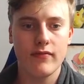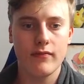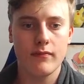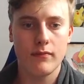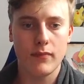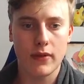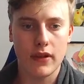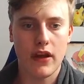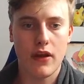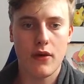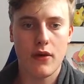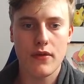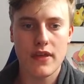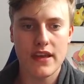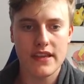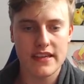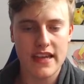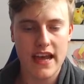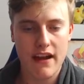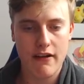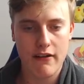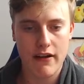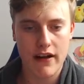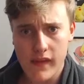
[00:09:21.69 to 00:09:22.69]
below this
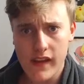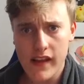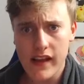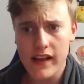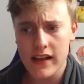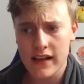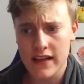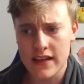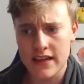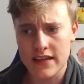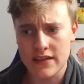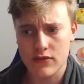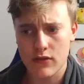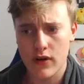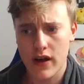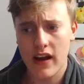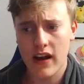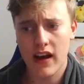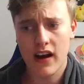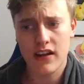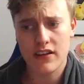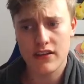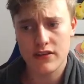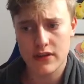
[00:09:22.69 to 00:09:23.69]
area, and it's quite
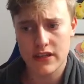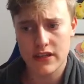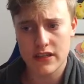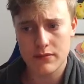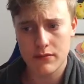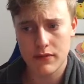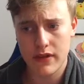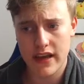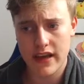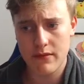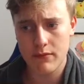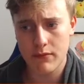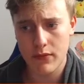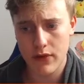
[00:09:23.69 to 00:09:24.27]
hard to explain,